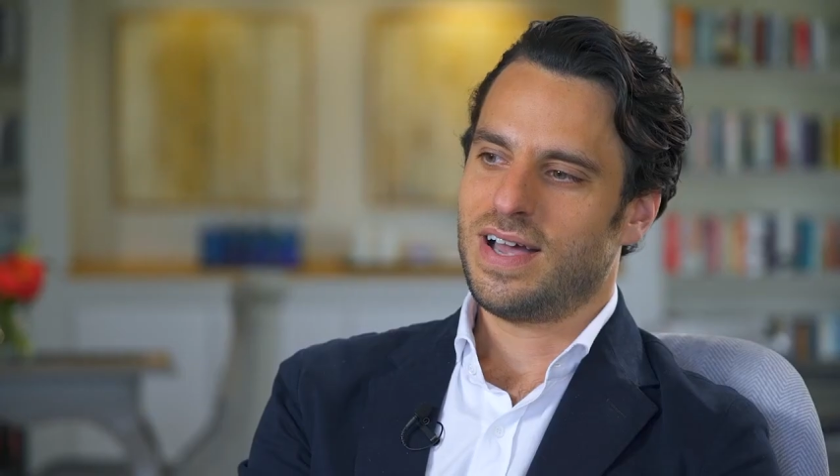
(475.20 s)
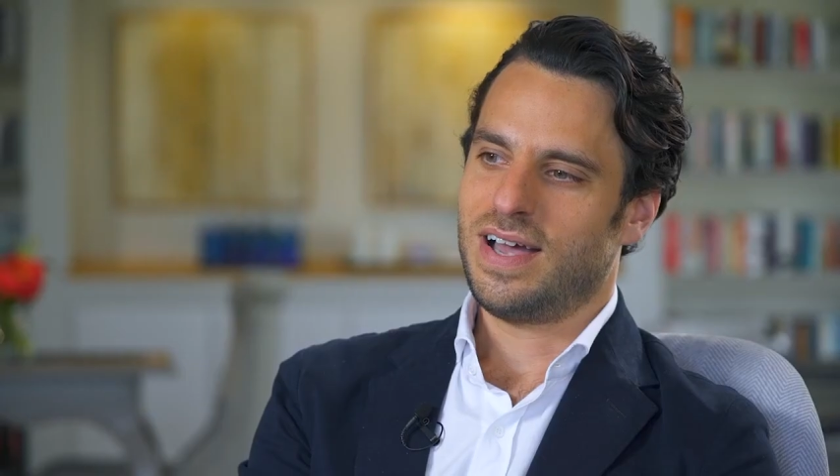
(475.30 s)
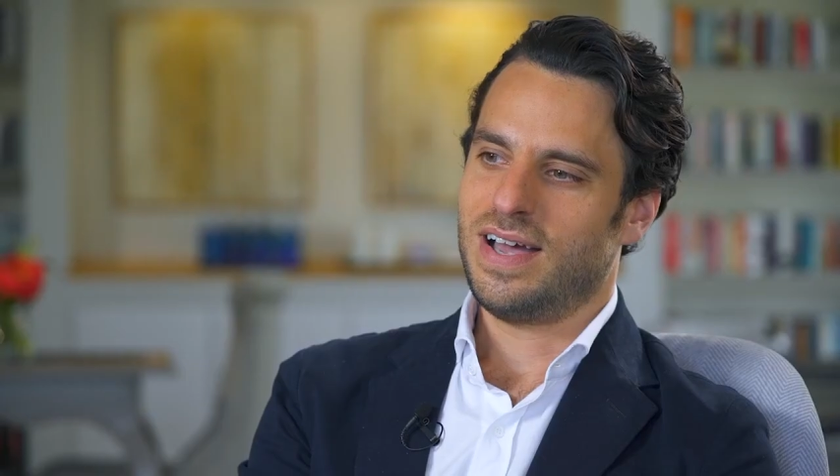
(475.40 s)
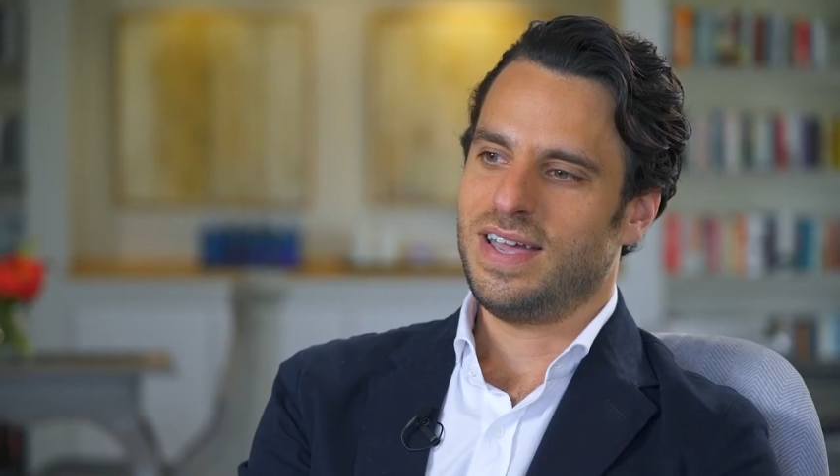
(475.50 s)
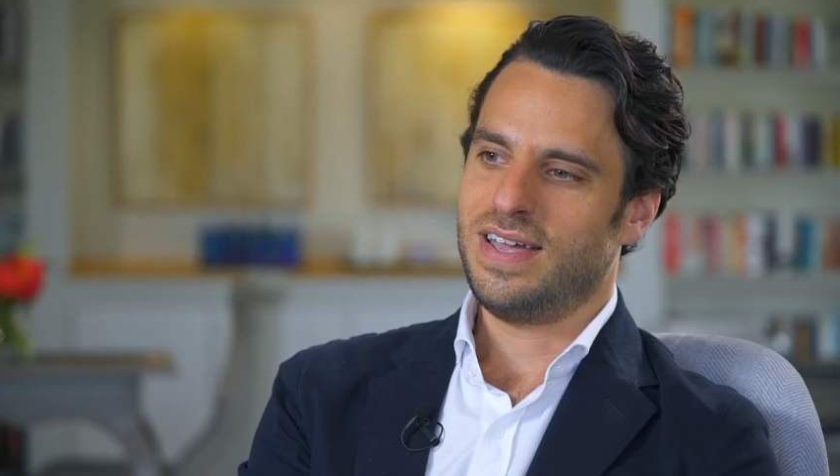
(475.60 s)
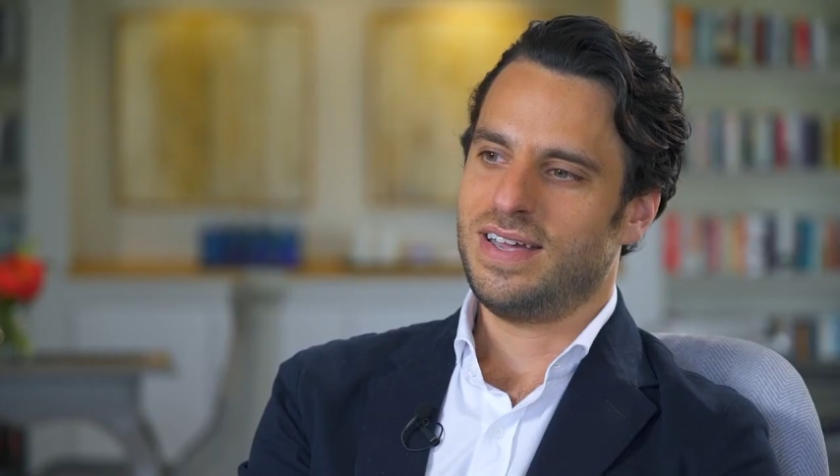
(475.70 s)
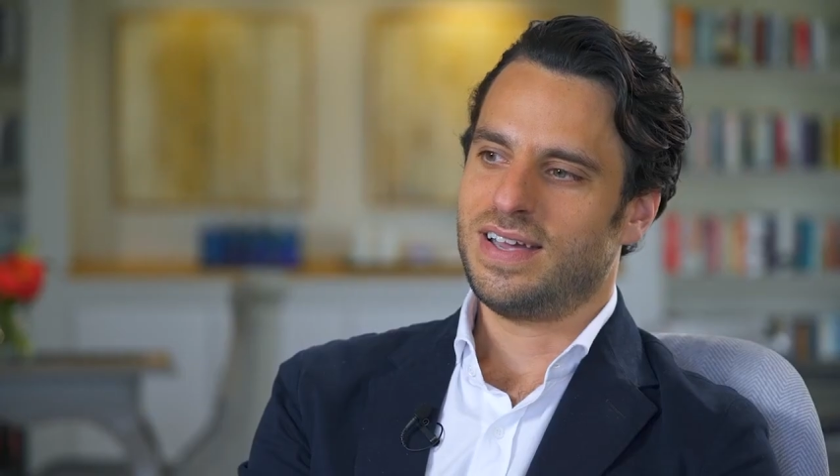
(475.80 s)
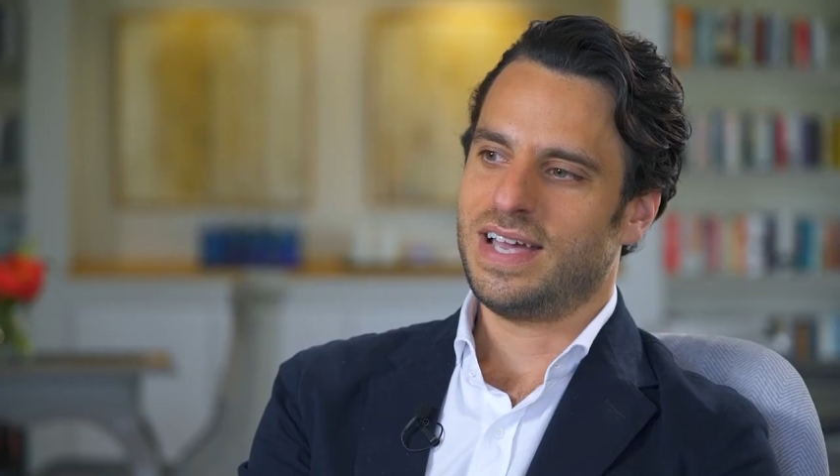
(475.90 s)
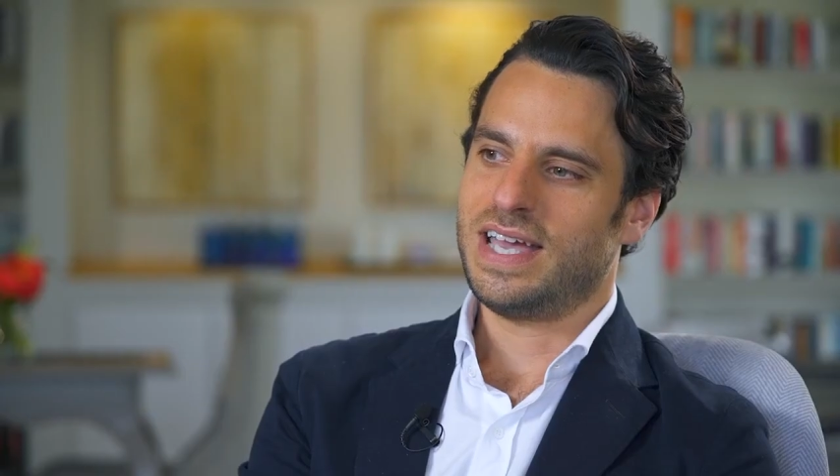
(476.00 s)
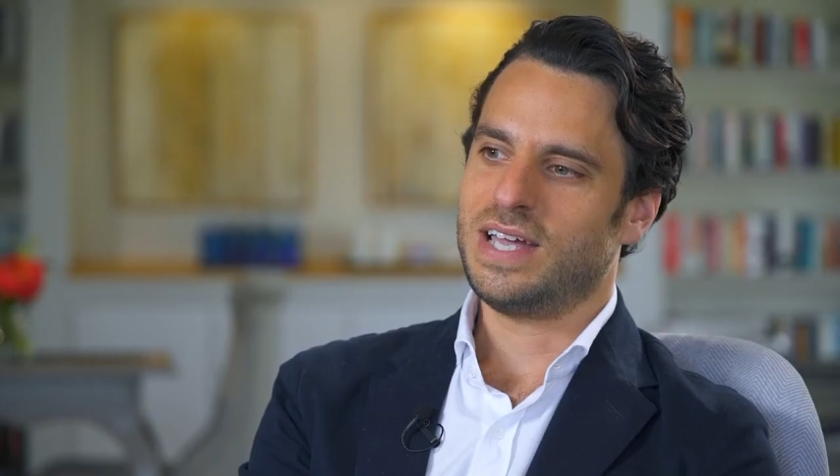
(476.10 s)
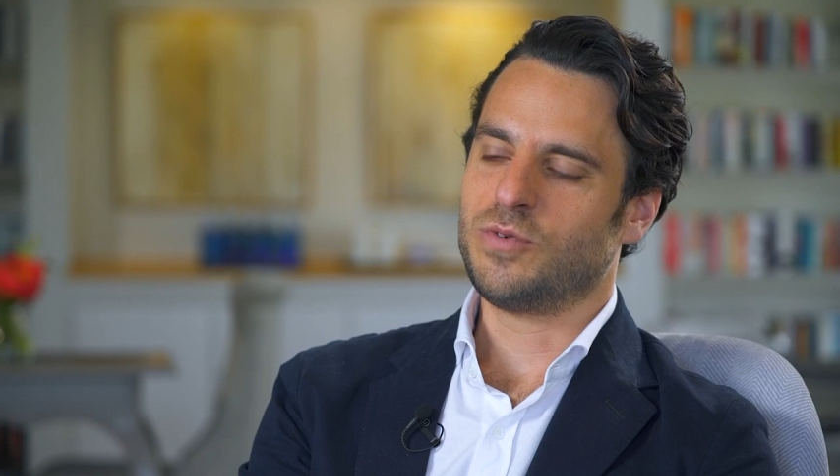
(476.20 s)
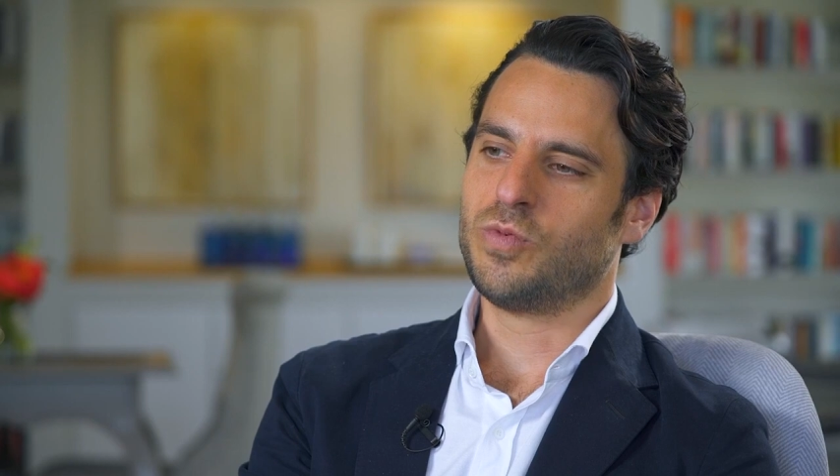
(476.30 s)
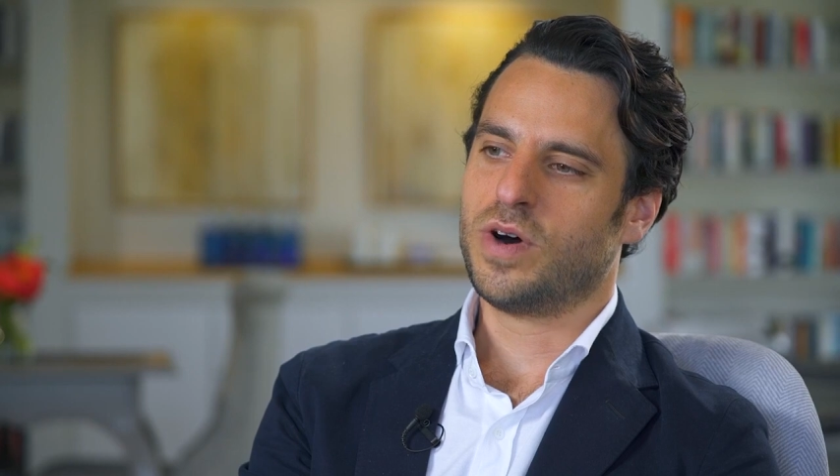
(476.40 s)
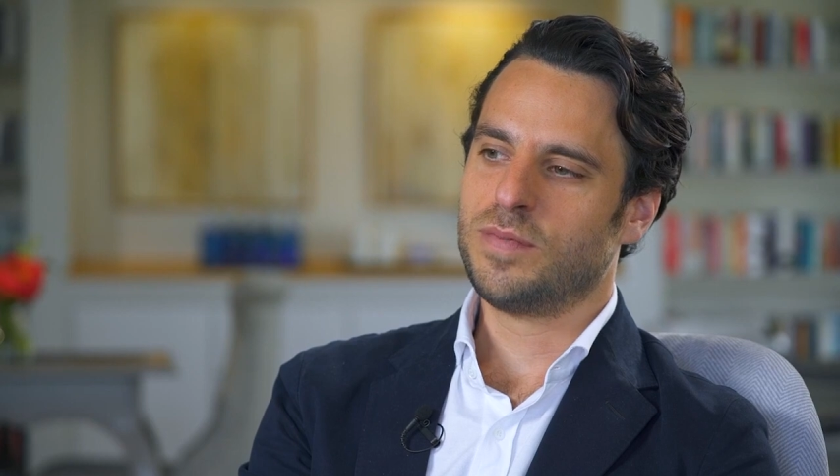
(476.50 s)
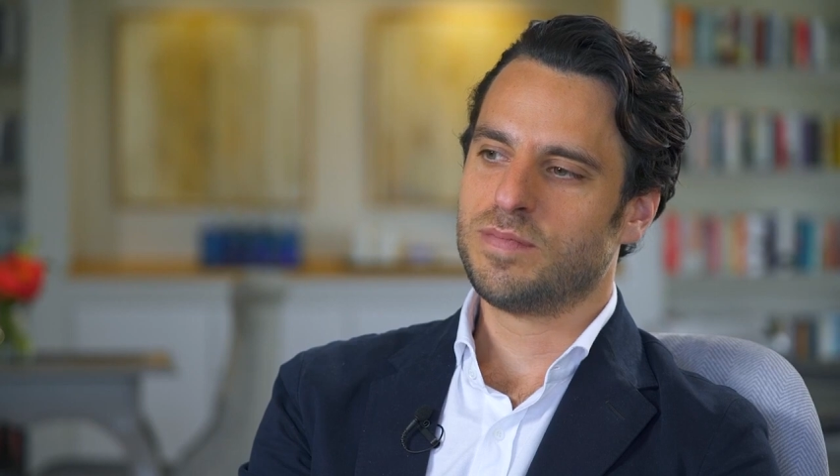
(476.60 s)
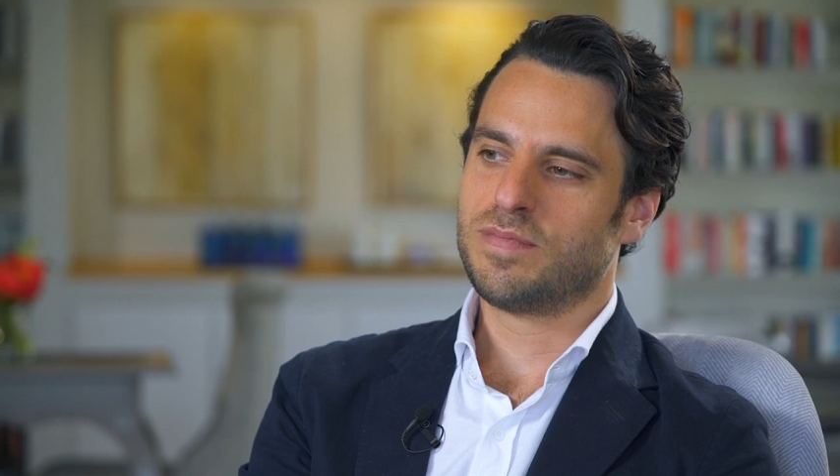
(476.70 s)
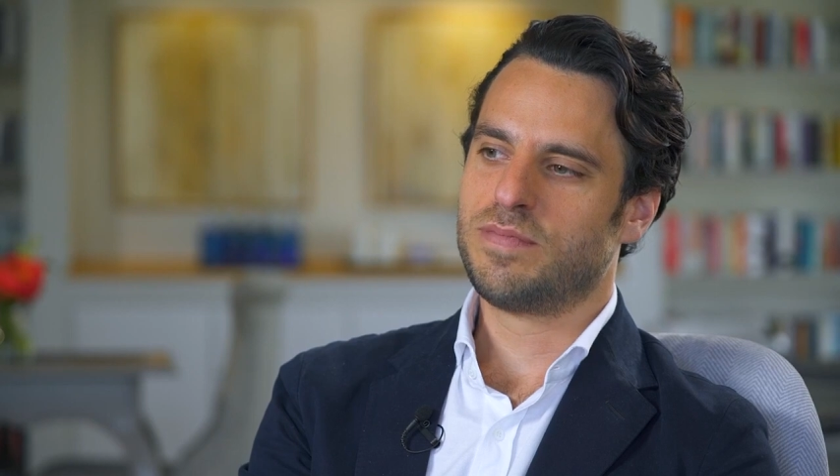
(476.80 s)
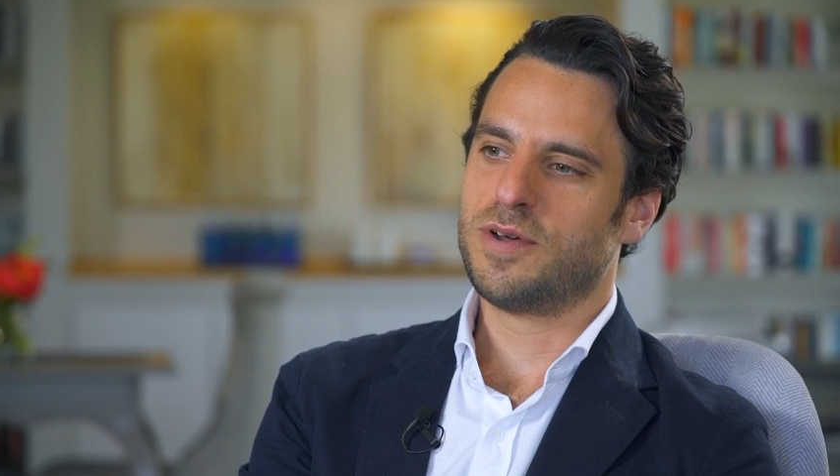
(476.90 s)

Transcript: I had one